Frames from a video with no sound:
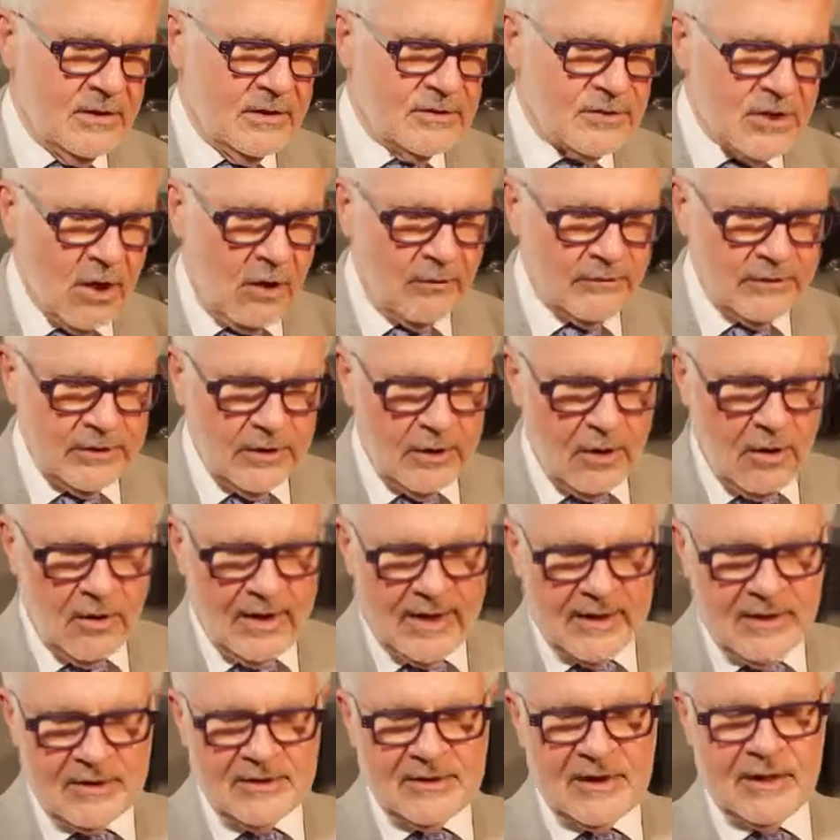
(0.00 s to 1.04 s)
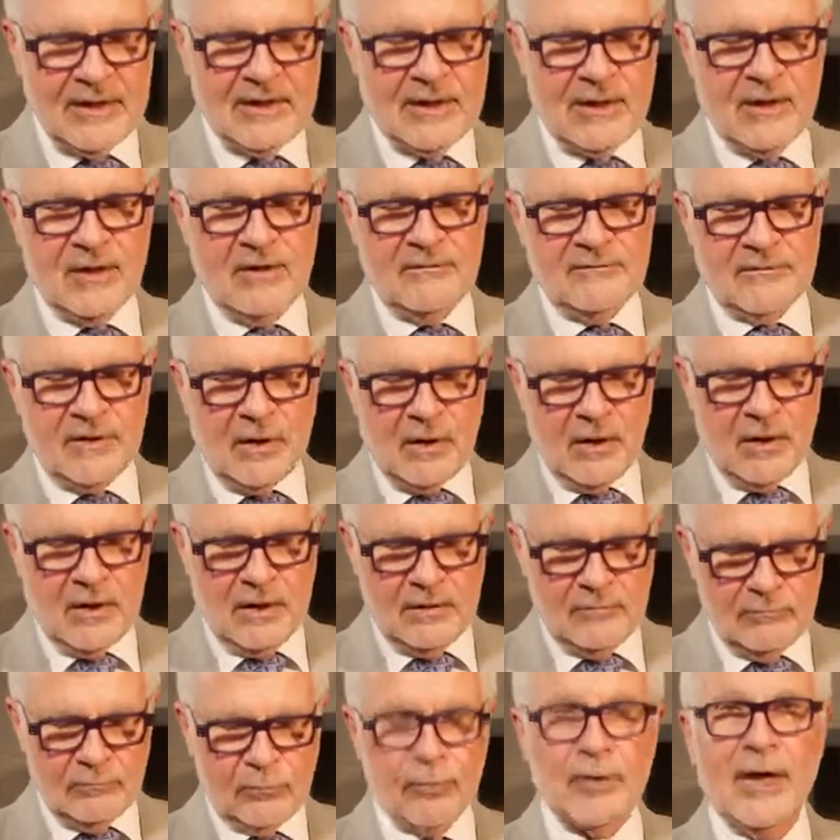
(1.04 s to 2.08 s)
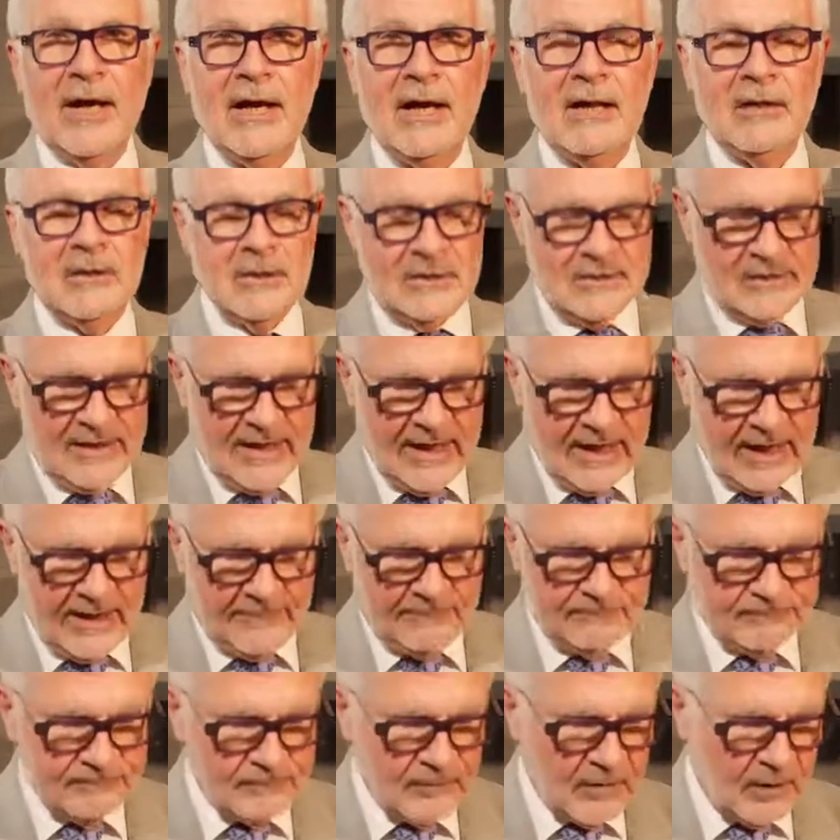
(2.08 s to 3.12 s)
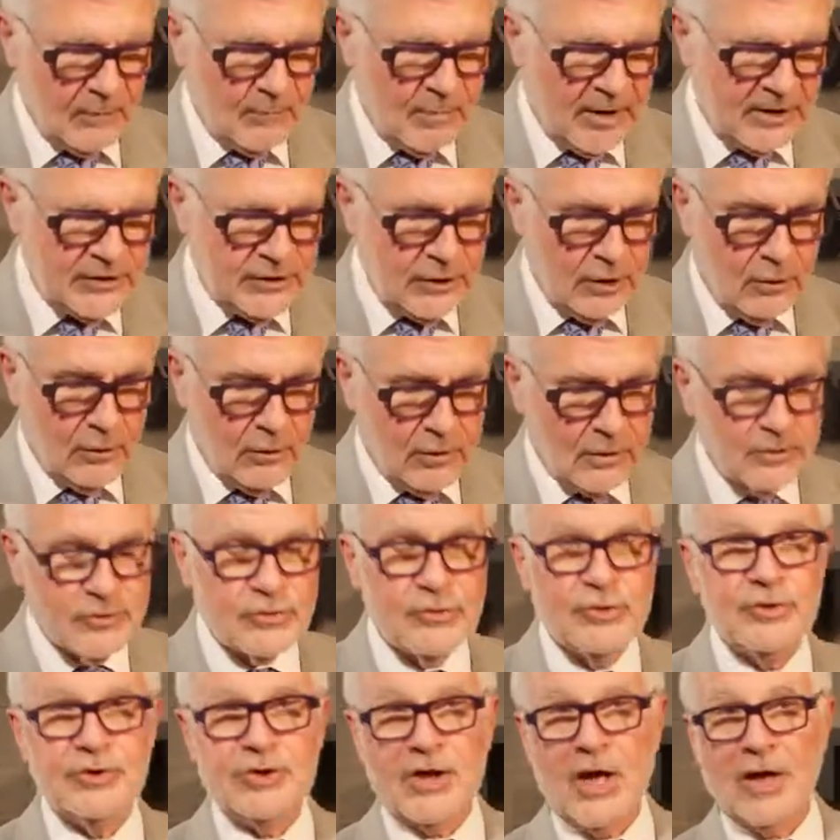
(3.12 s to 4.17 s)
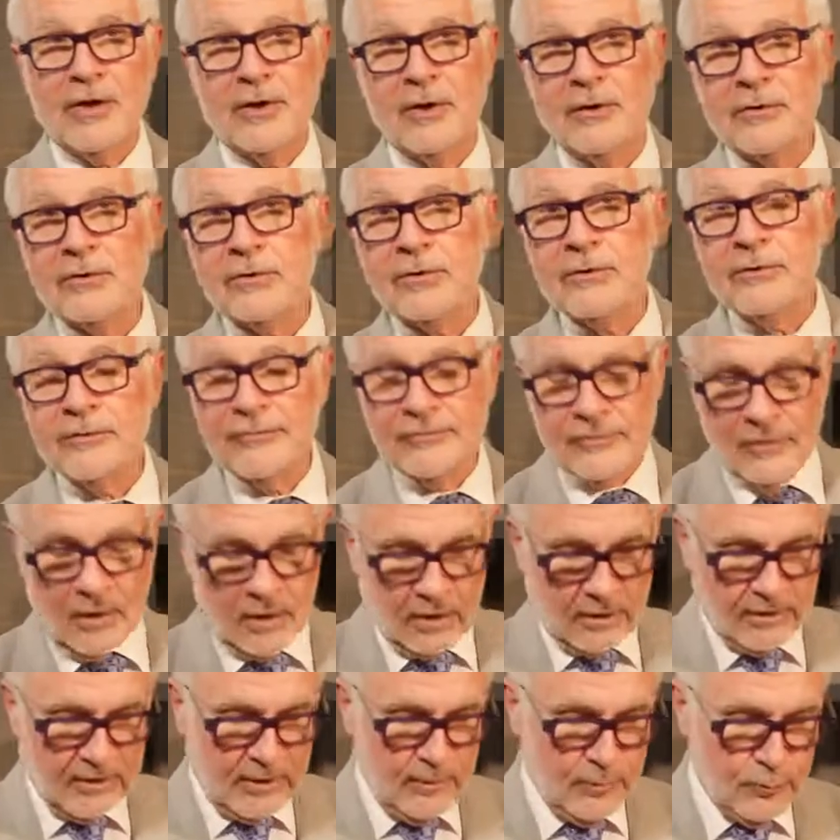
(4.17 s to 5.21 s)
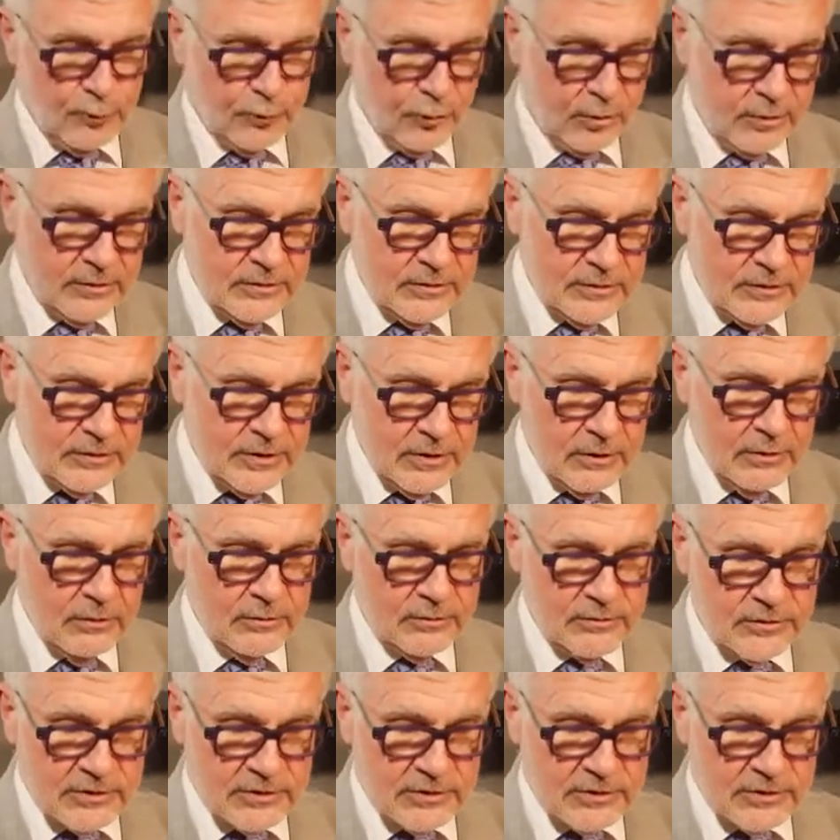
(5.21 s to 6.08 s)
So, you know how to take care of your heart, brain, and gut, but your genitals are important too,